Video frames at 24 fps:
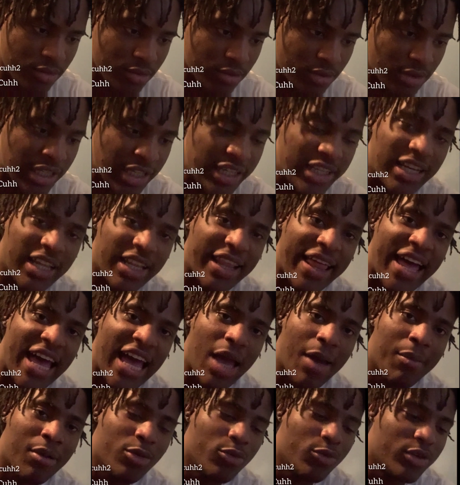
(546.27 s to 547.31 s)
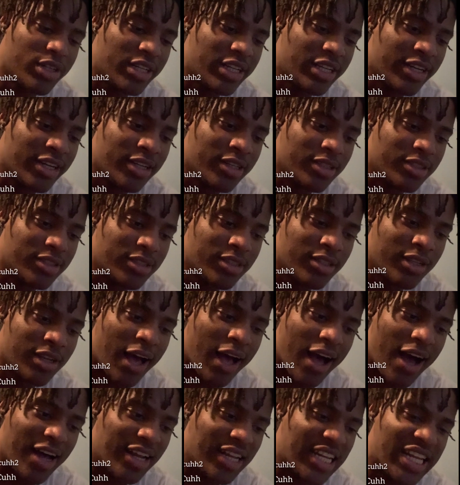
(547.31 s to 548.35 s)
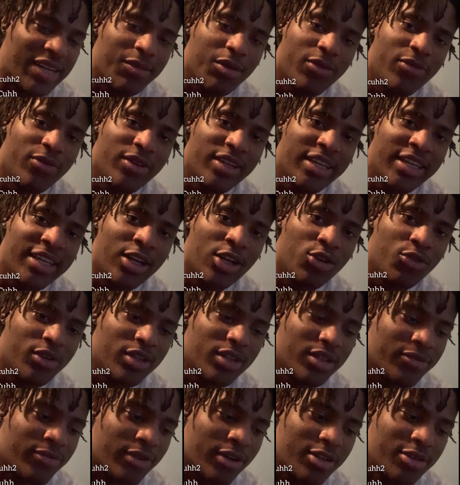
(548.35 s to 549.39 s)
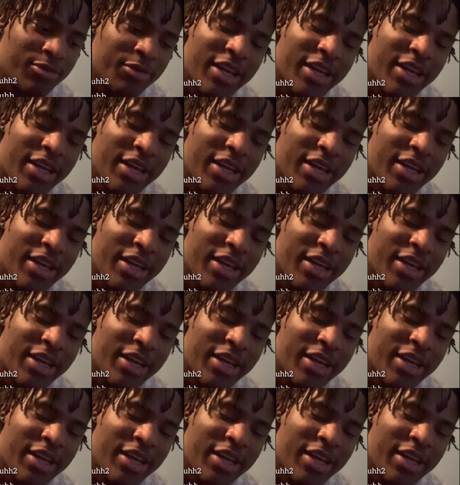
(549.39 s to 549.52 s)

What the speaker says: He collabing with niggas. I'll never forget over the first.